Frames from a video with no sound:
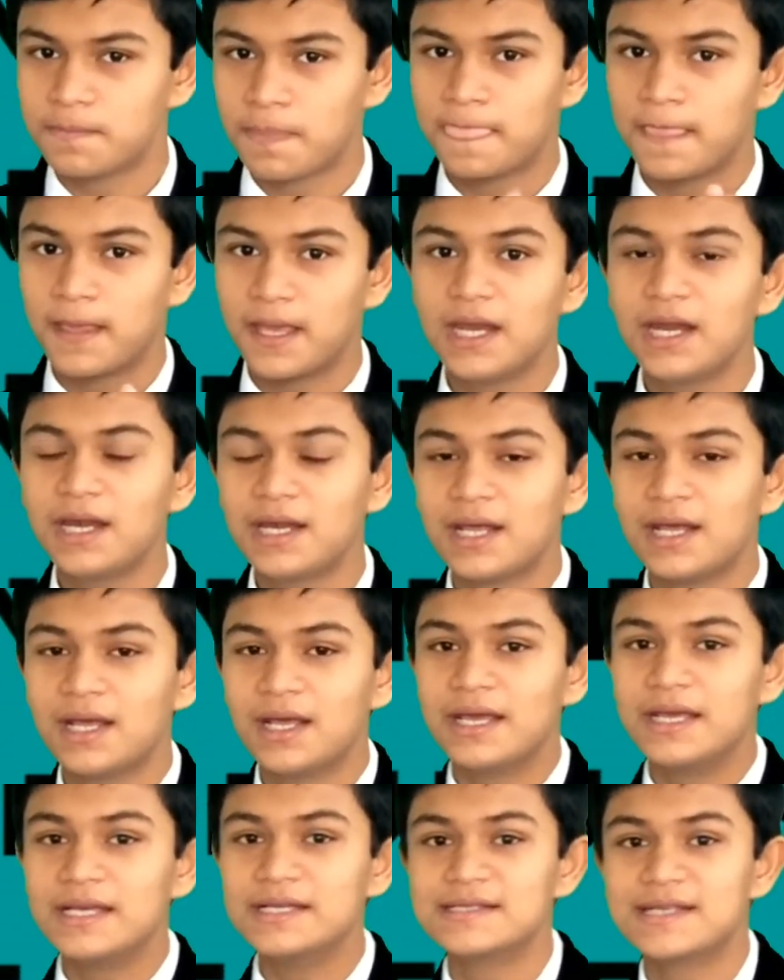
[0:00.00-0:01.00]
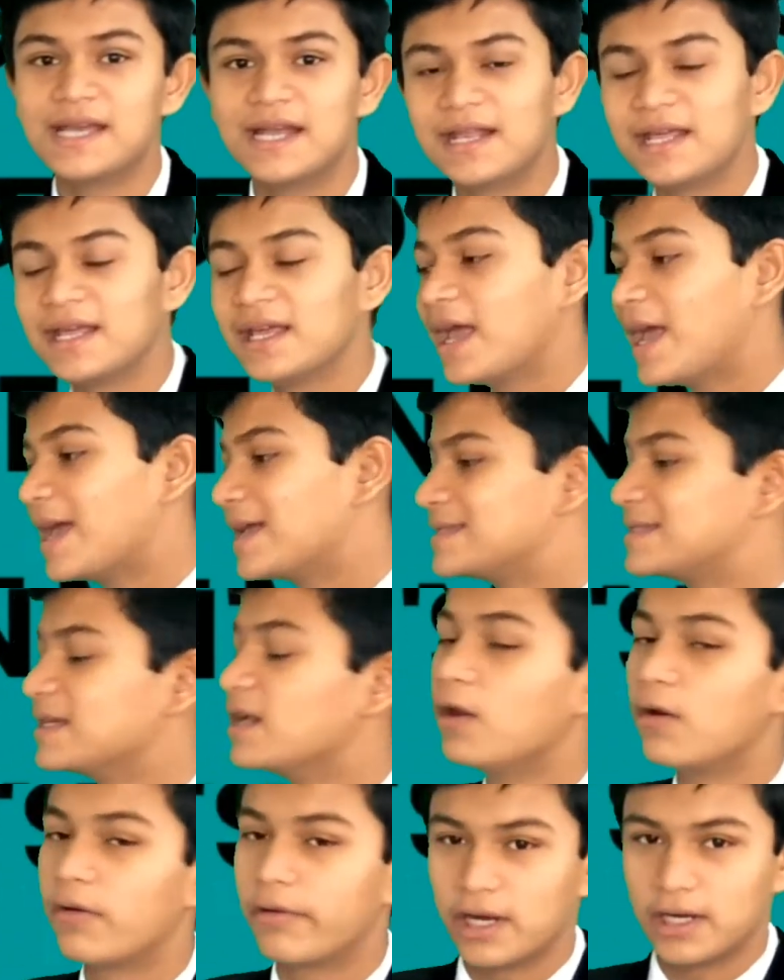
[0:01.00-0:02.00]
it is getting
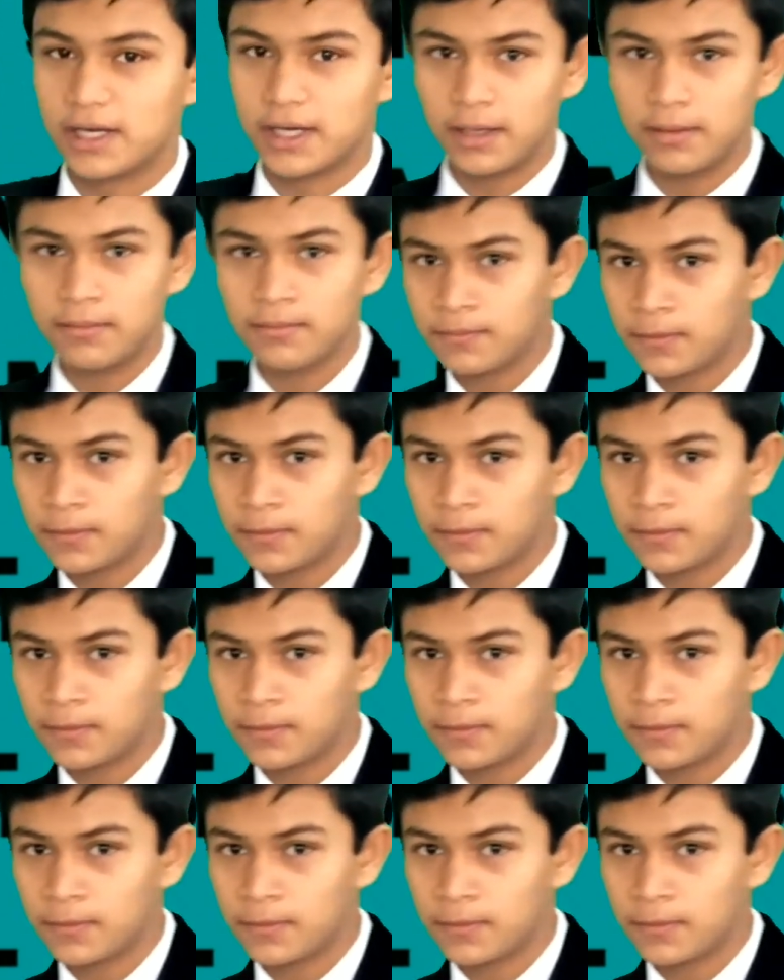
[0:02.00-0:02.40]
accelerated.